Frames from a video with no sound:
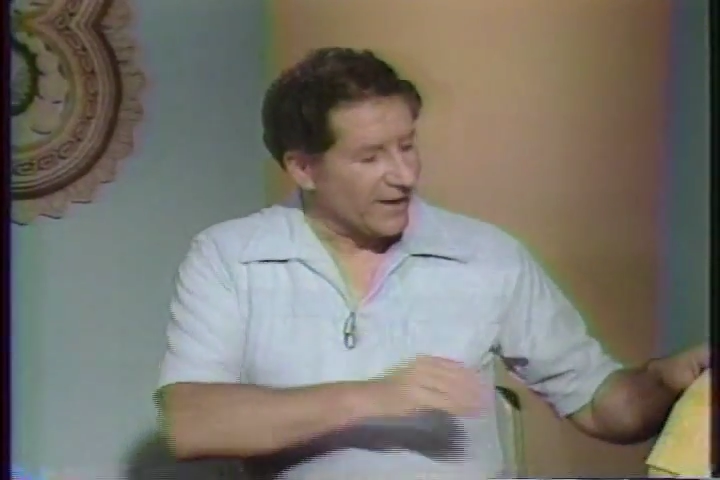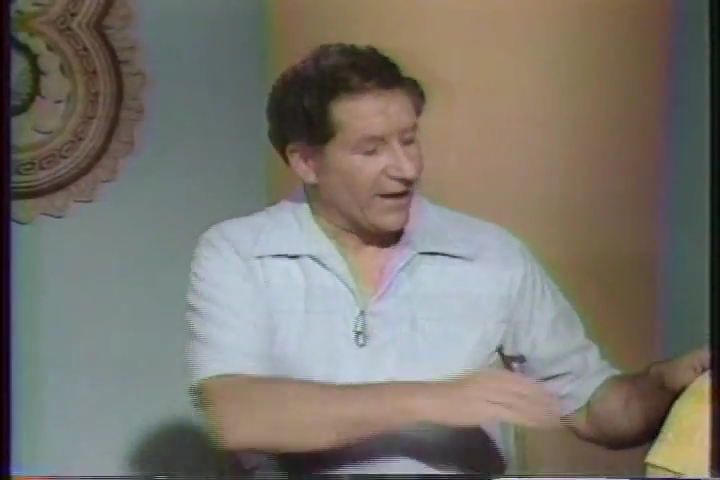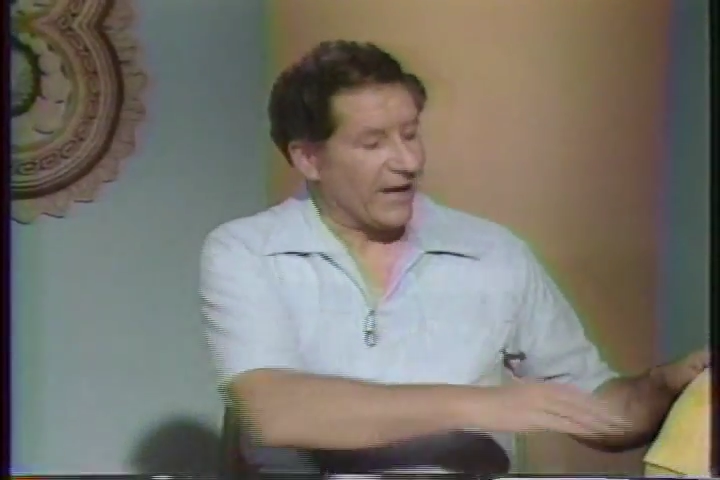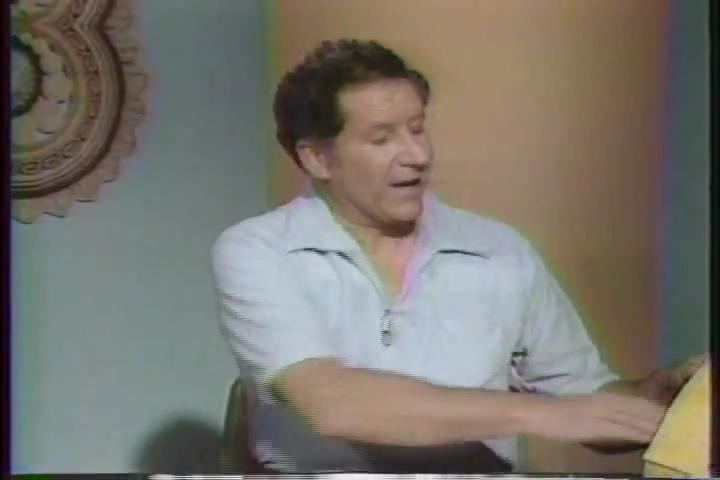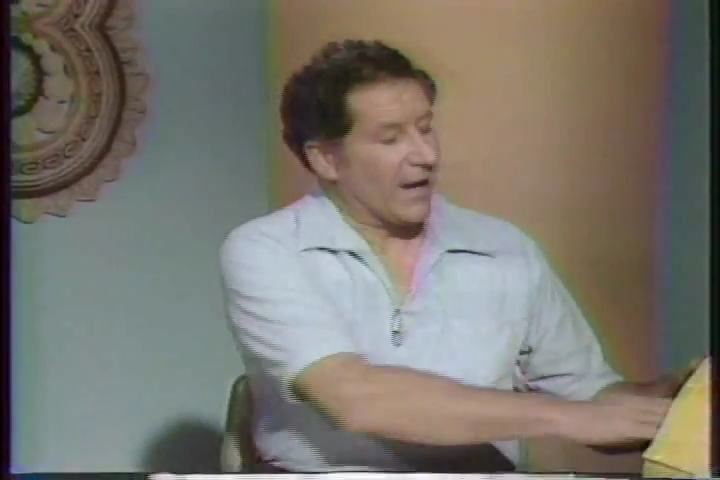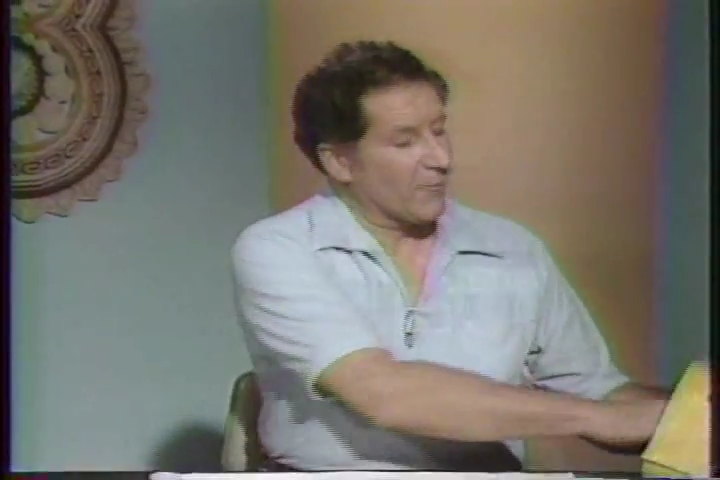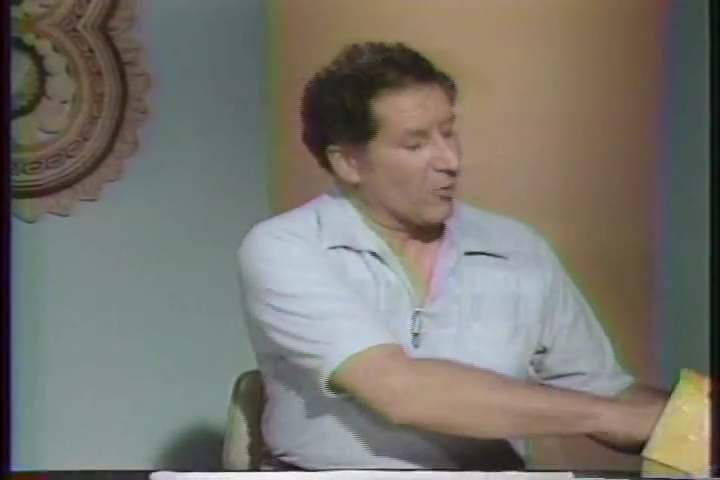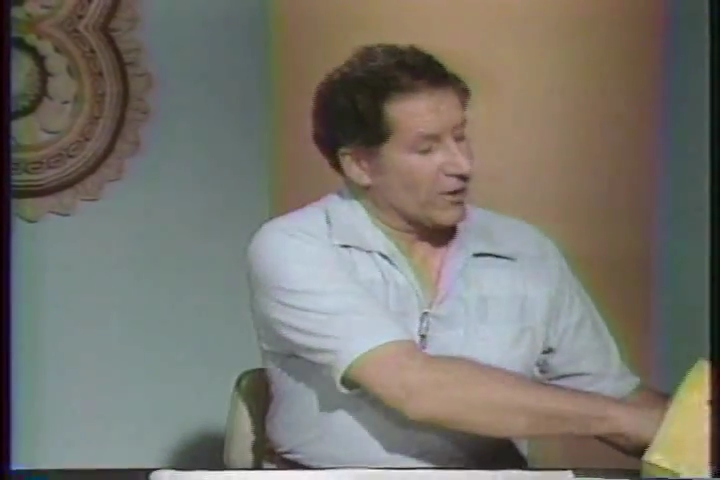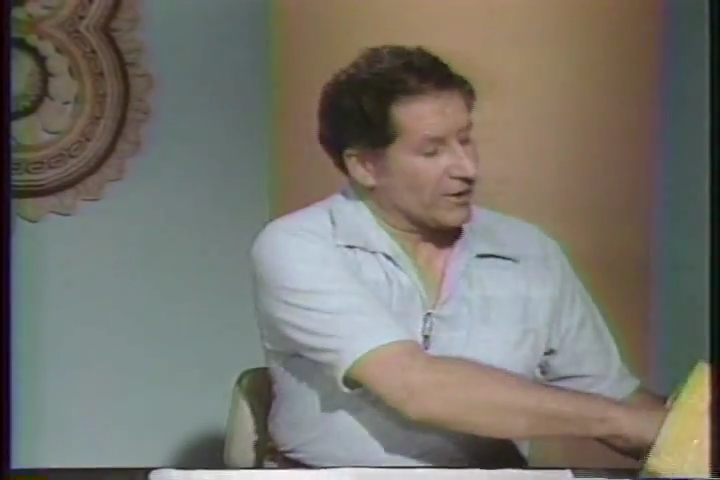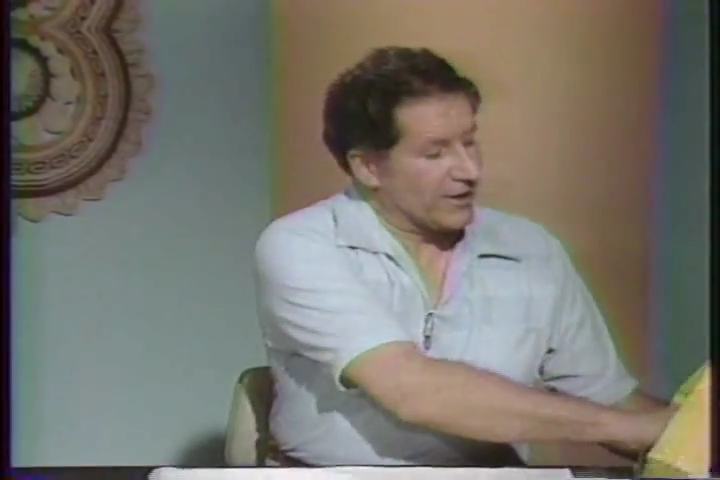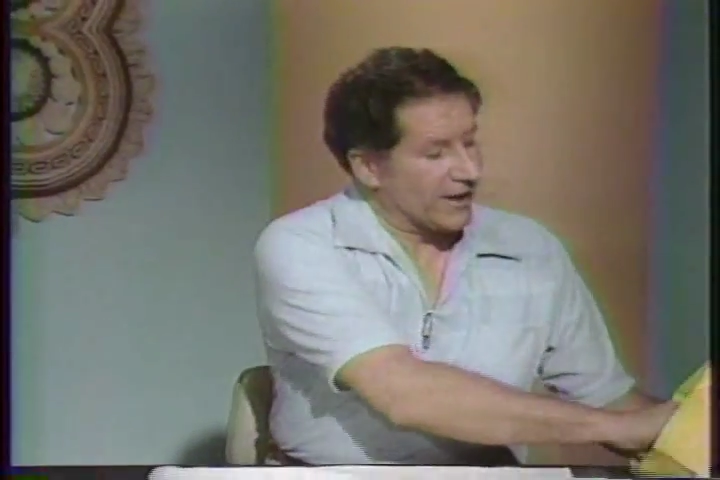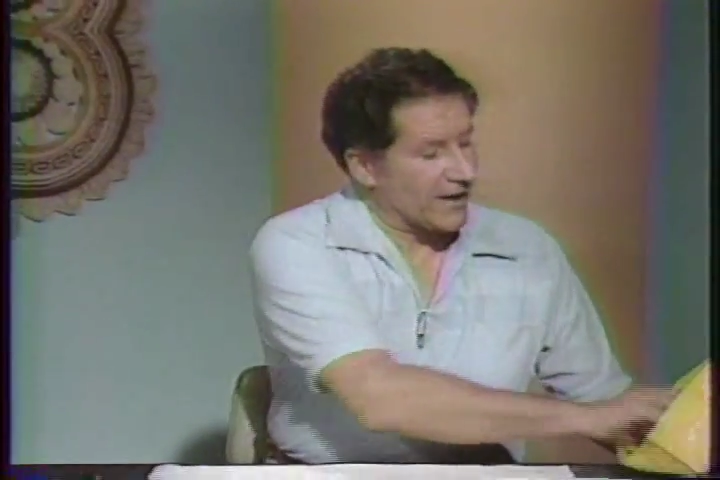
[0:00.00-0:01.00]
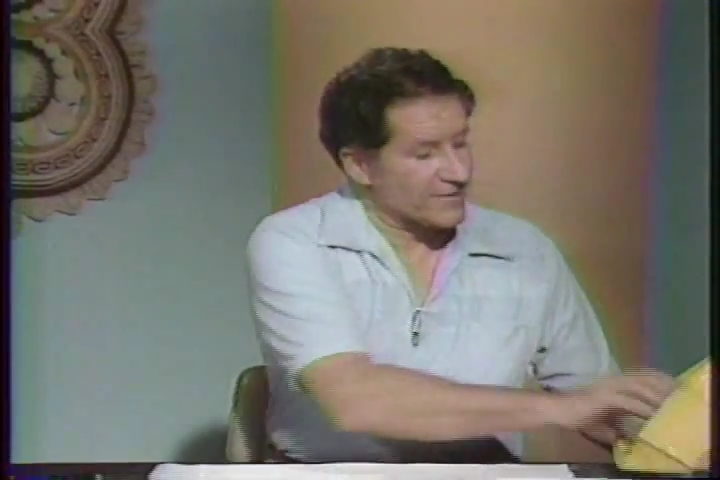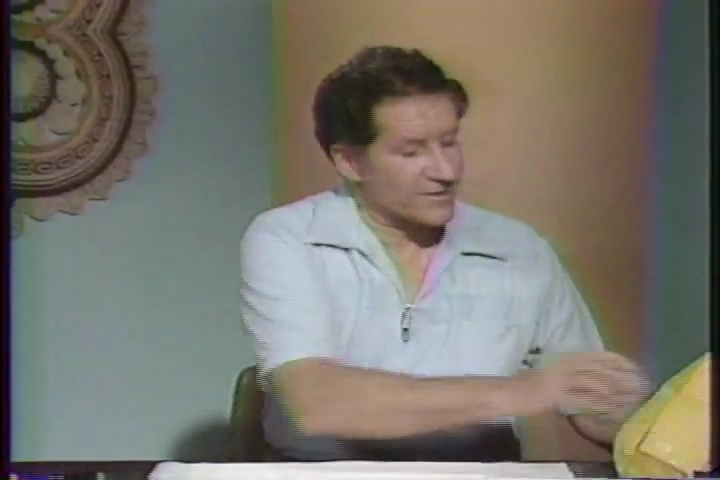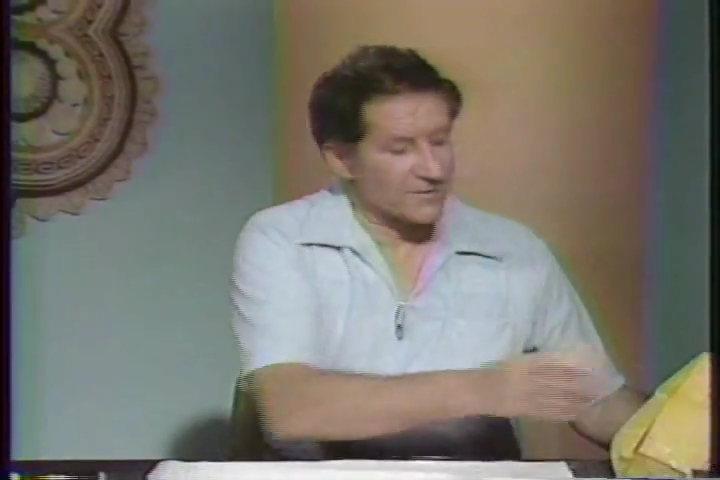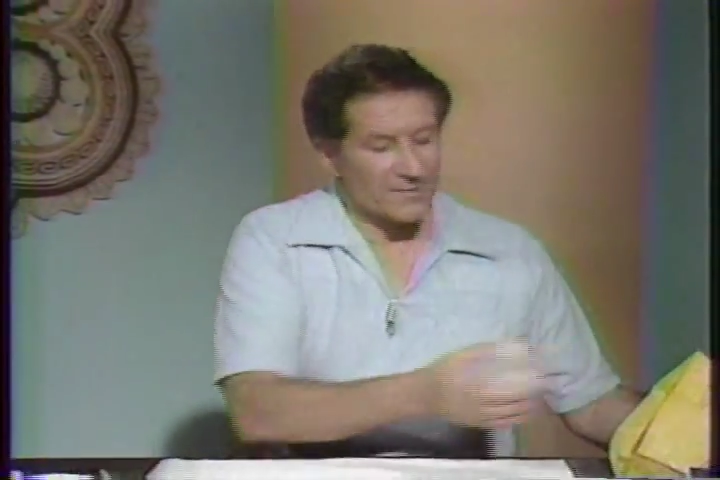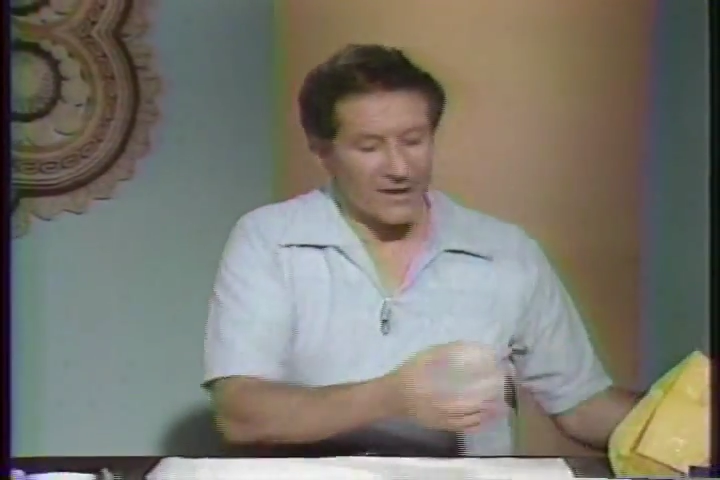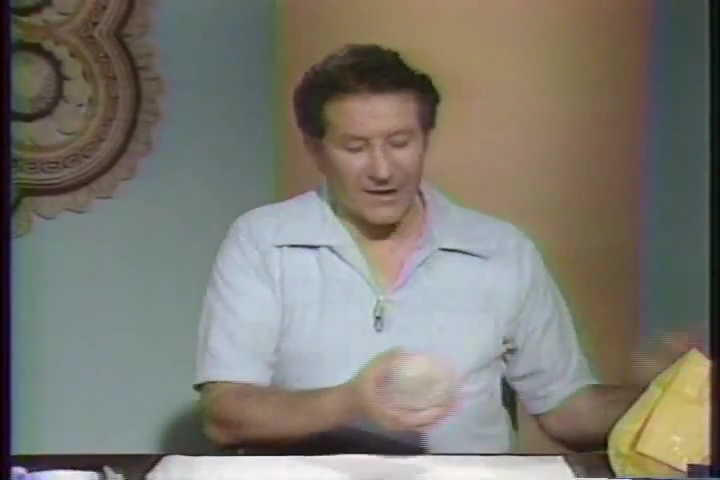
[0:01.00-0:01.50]
and I'm going to take out
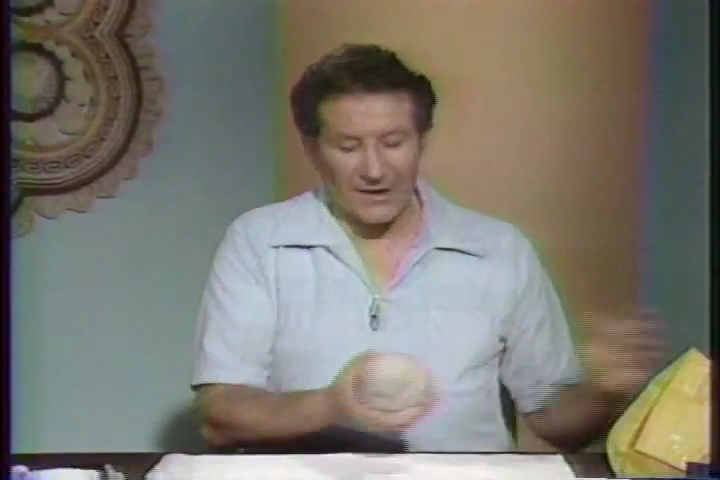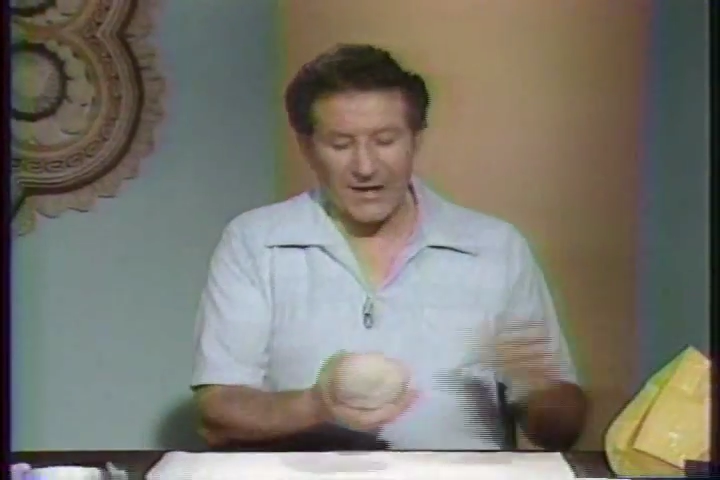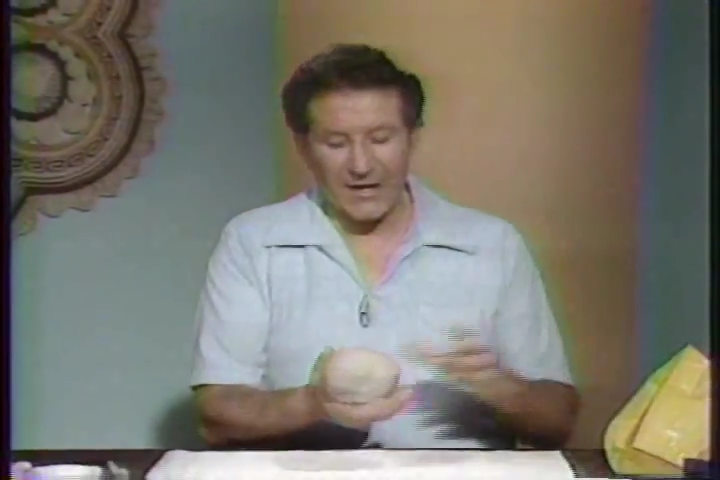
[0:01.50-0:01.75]
some of my clay,